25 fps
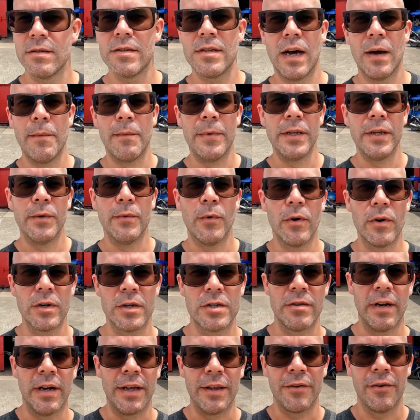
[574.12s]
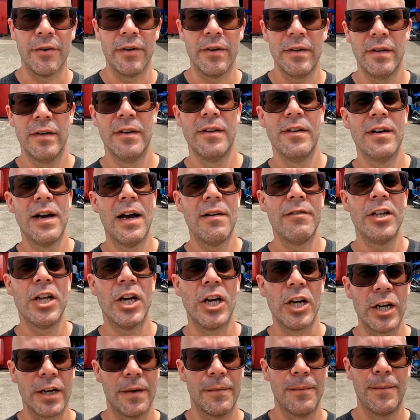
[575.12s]
outside when you walk straight through. Have a
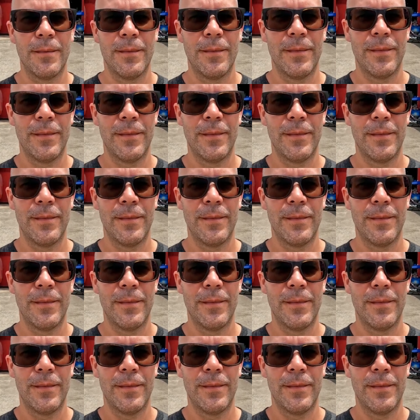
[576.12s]
look.